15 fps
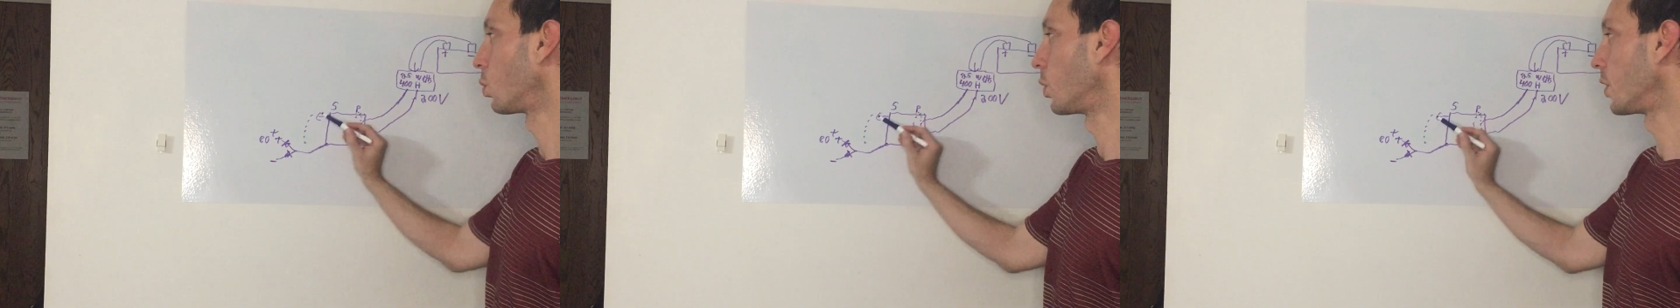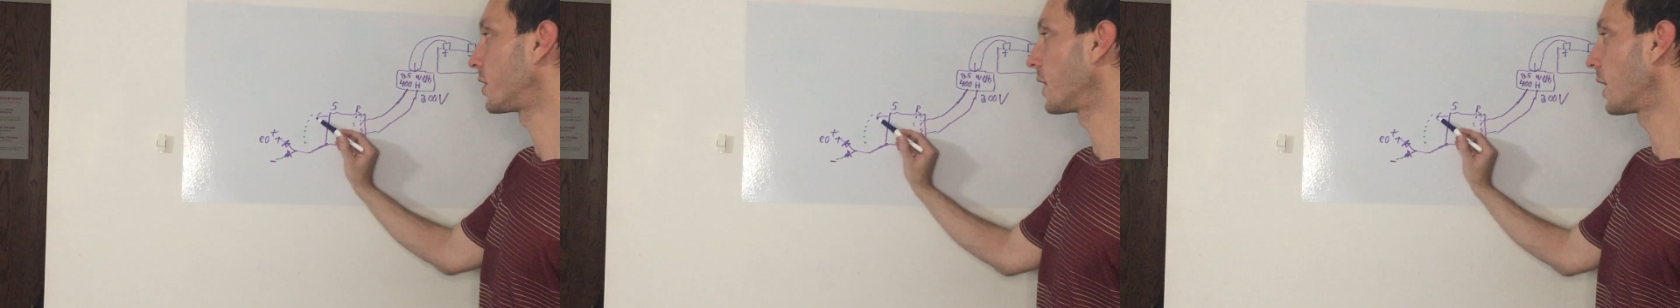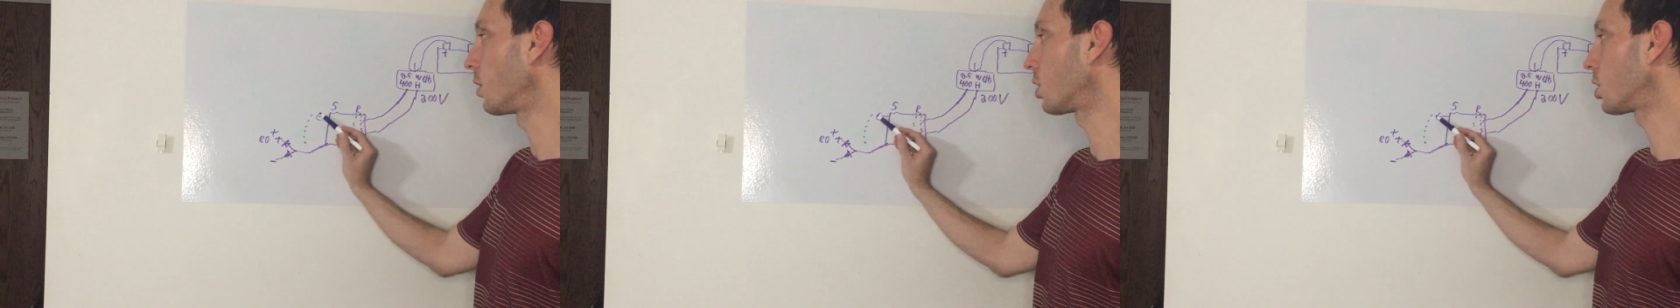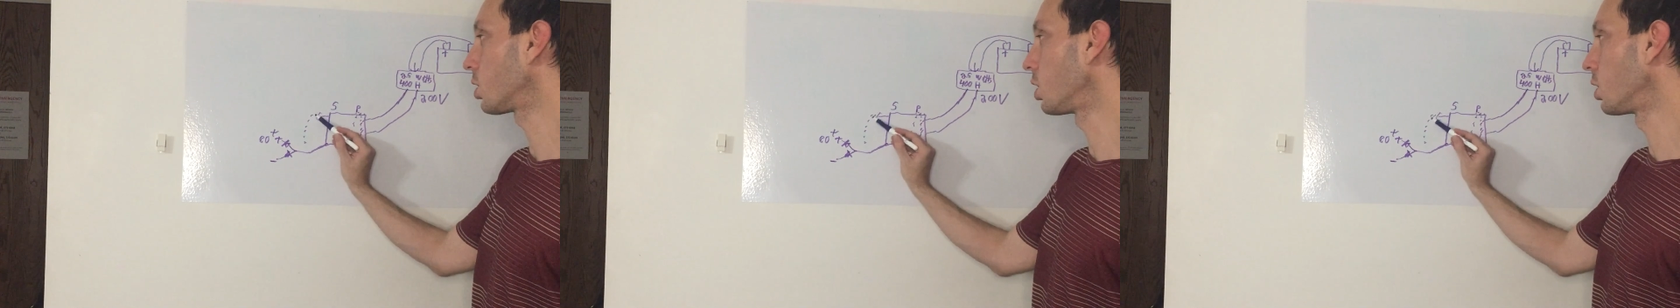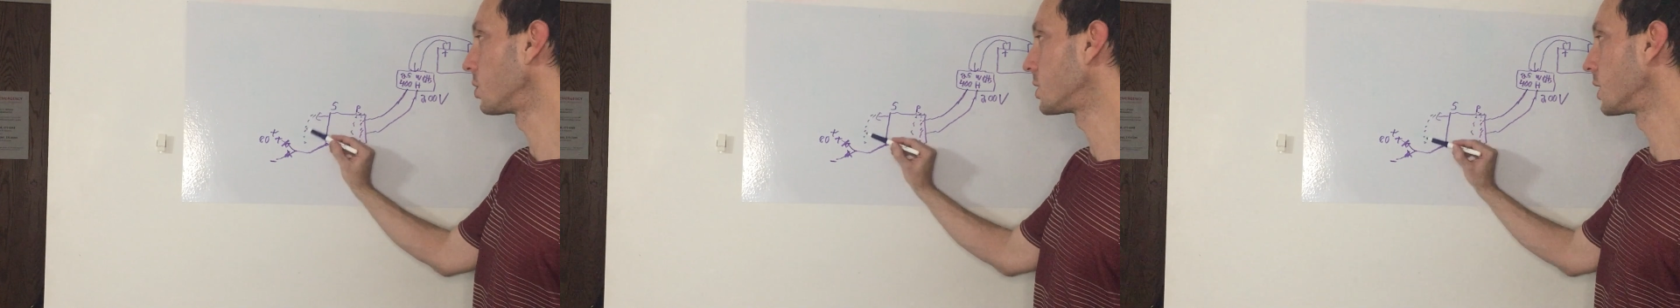Without
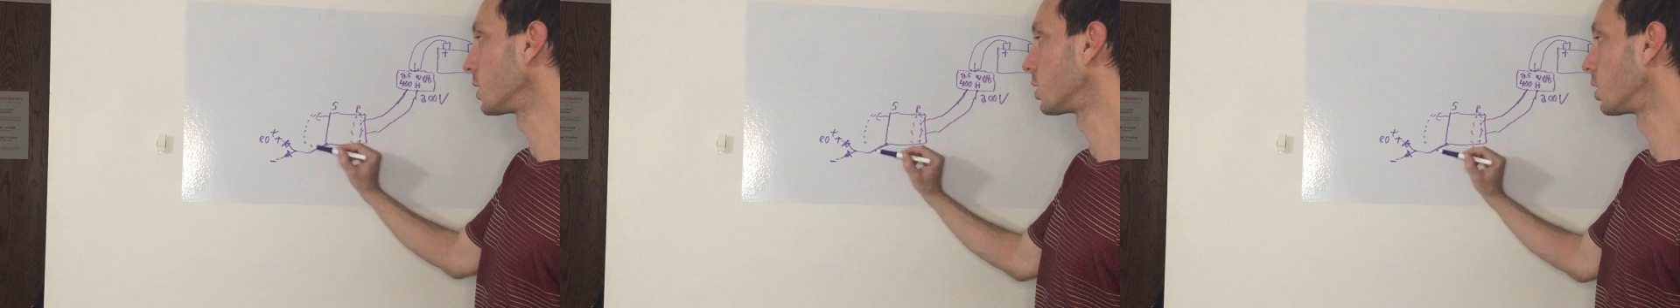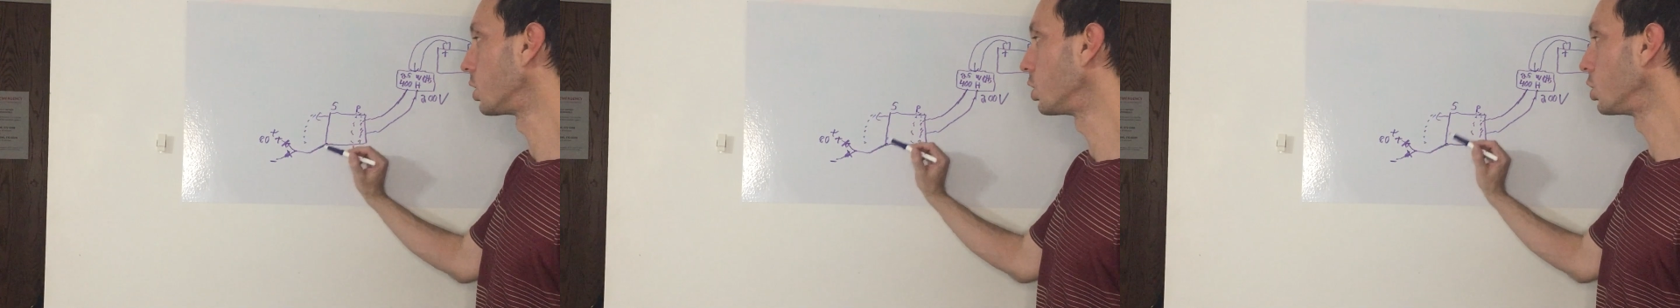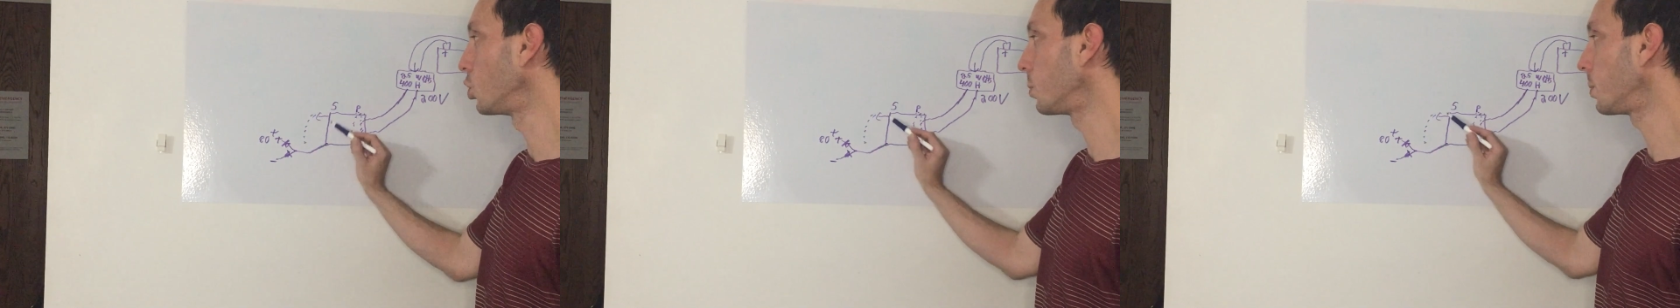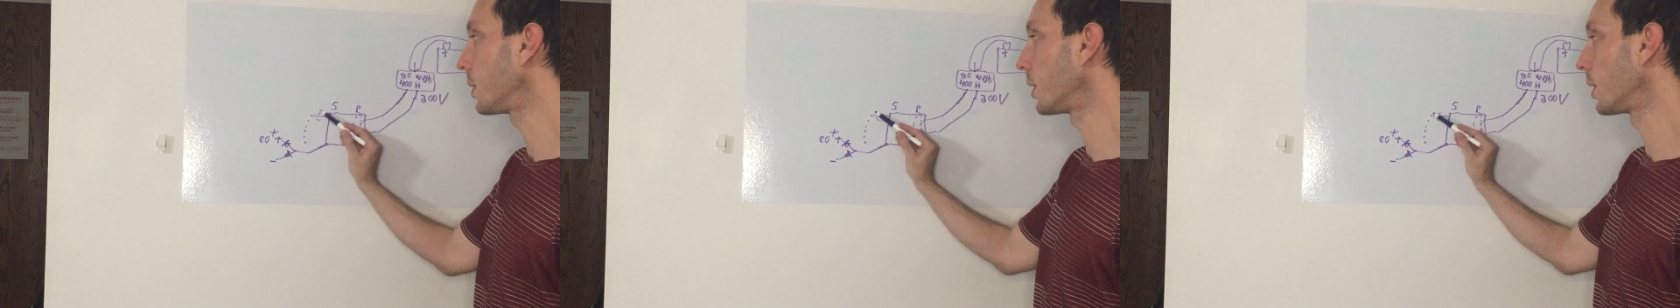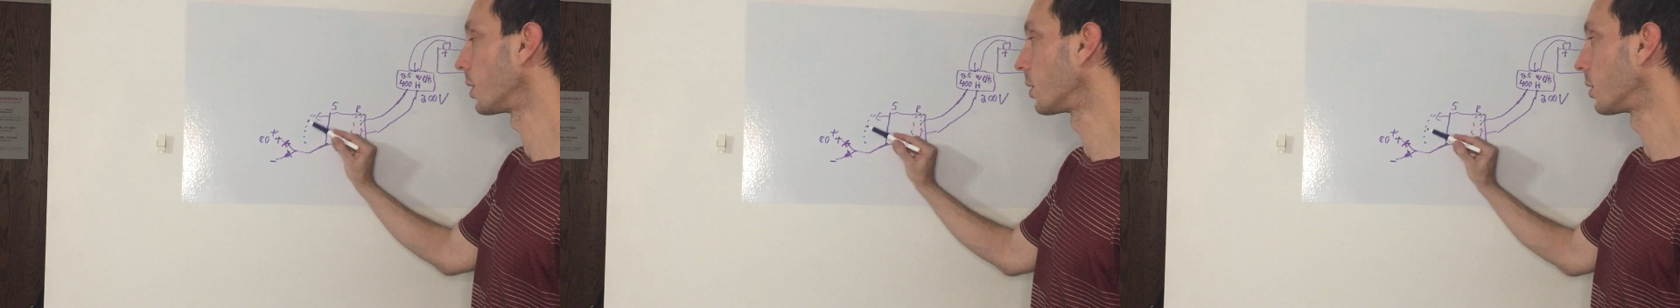closing the loop
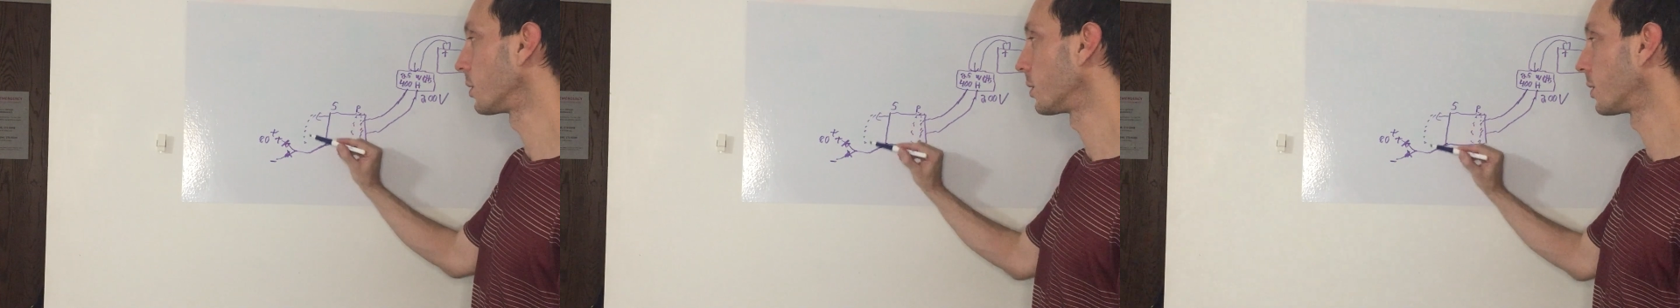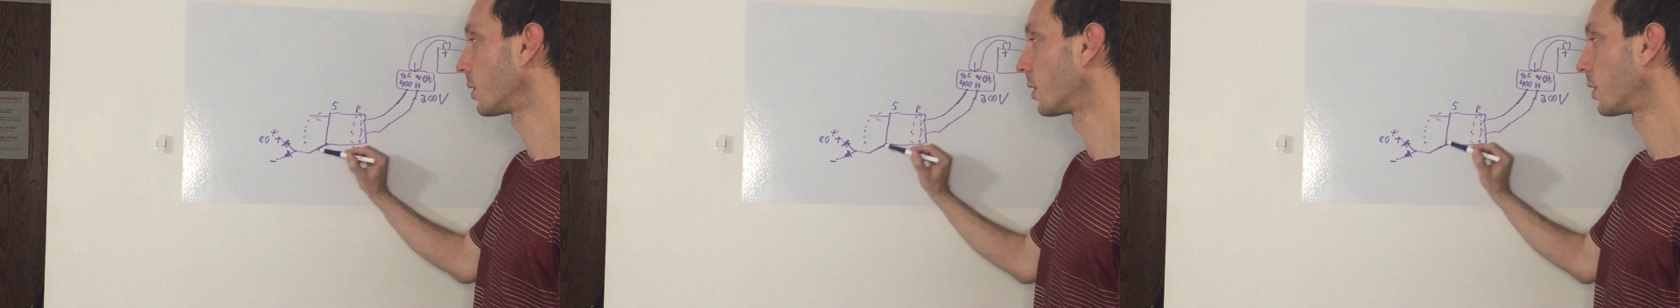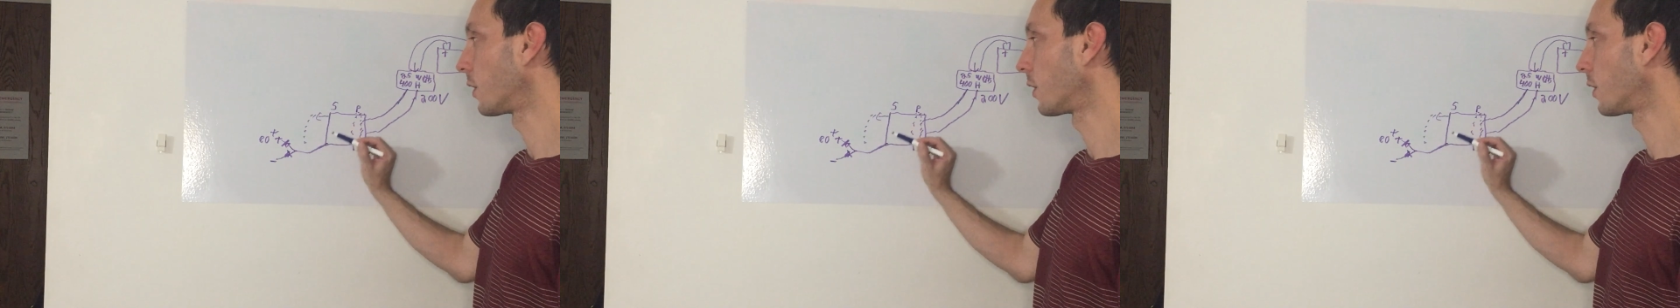here,